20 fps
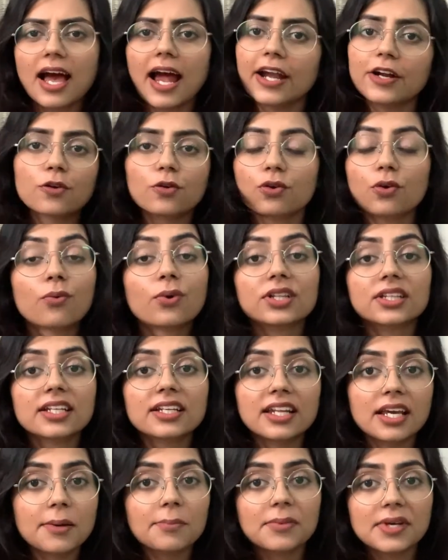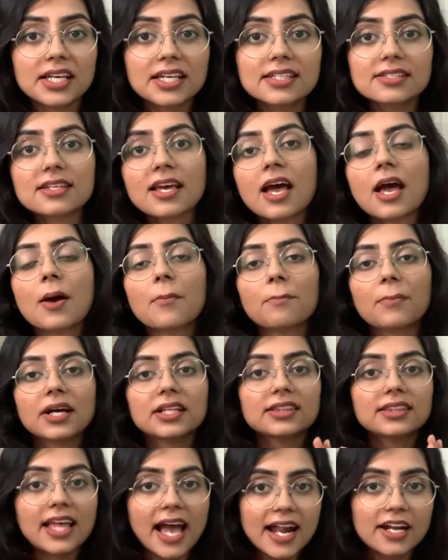I don't know what the name is,
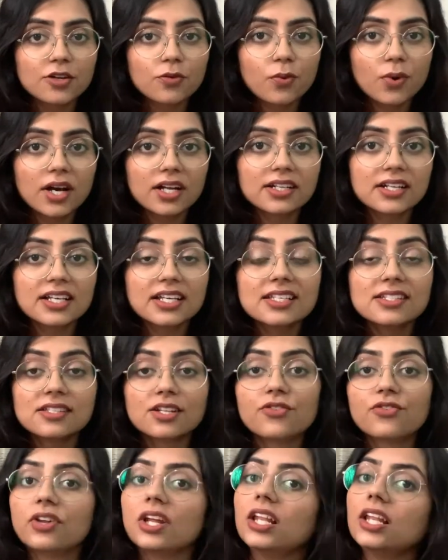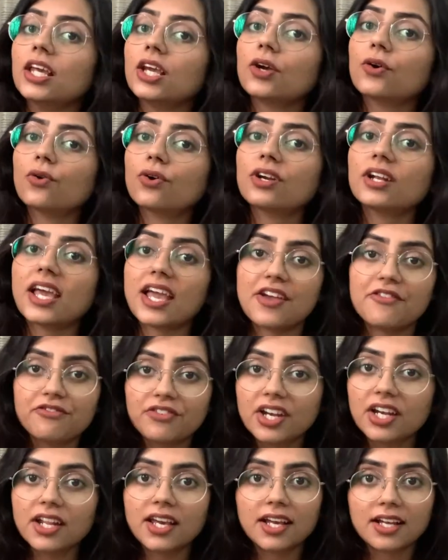but that one is a really good
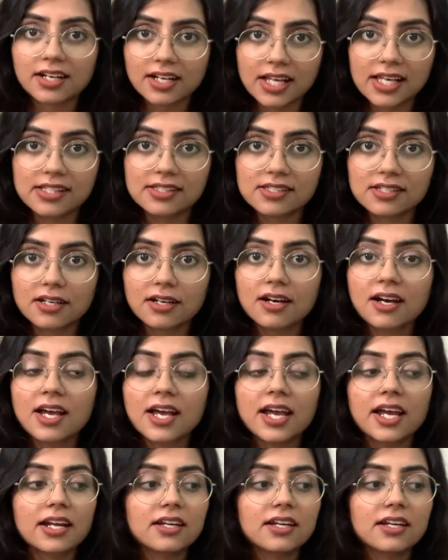everyday cleanser.